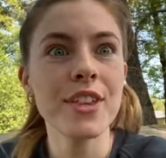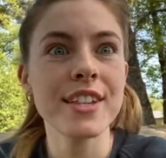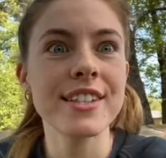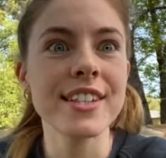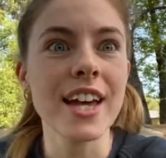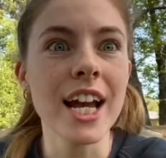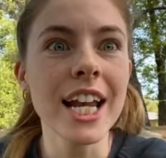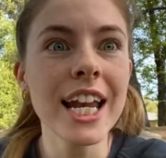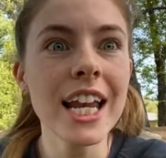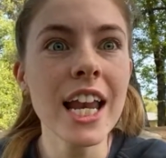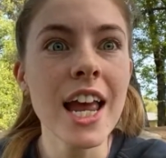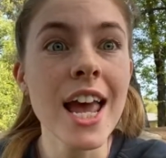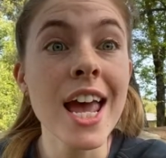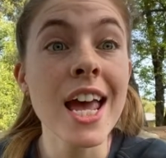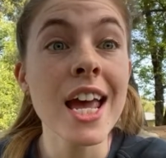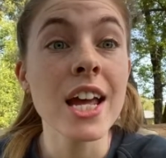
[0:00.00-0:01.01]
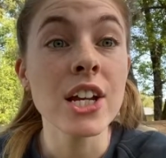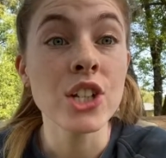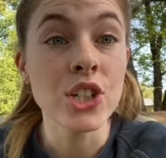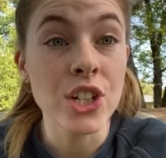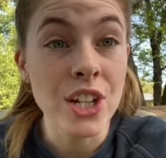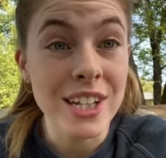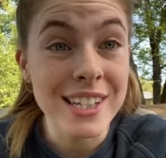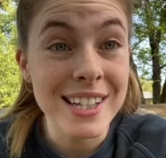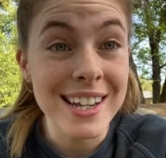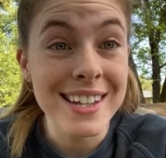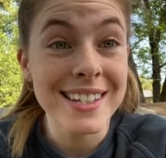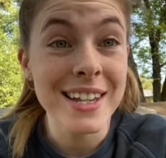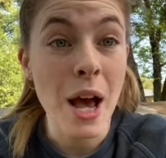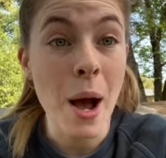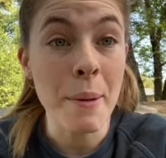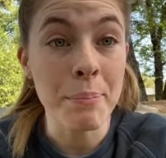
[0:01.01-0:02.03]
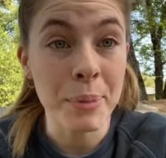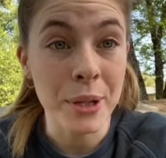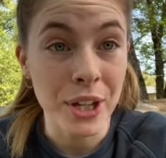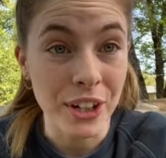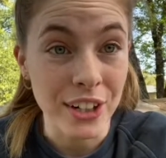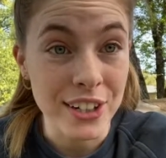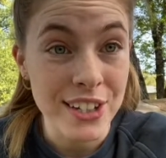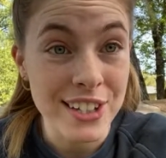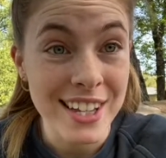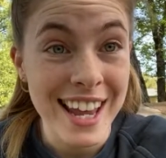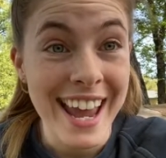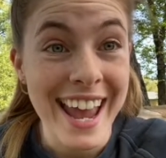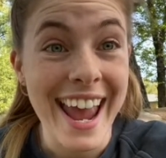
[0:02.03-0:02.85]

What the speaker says: a sudden, Jesus appears.